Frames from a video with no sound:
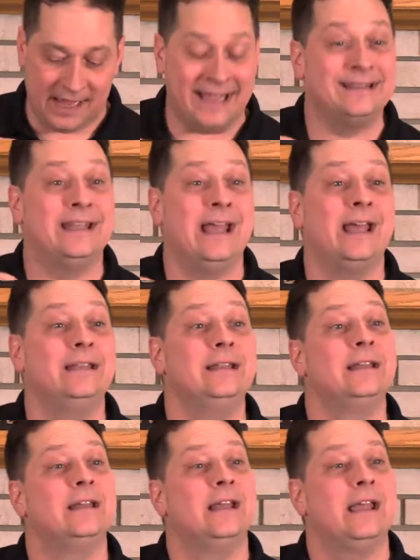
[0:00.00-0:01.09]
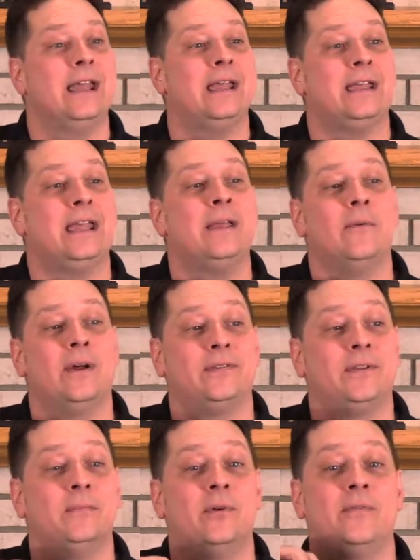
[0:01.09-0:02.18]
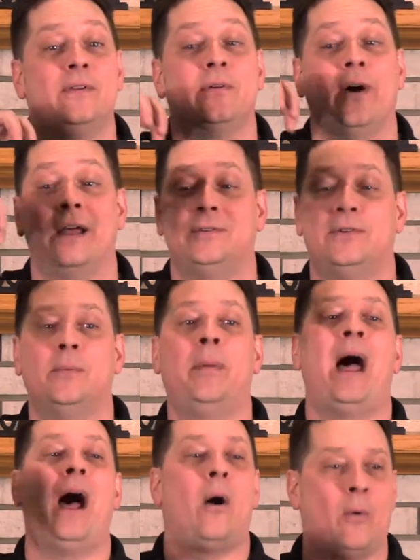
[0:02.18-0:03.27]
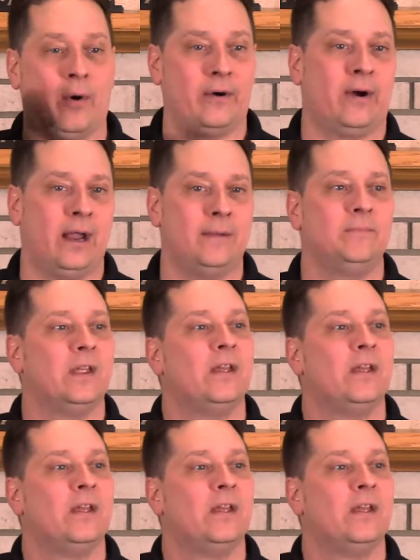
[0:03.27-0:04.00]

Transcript: And then he, he wants to move you on to power, right?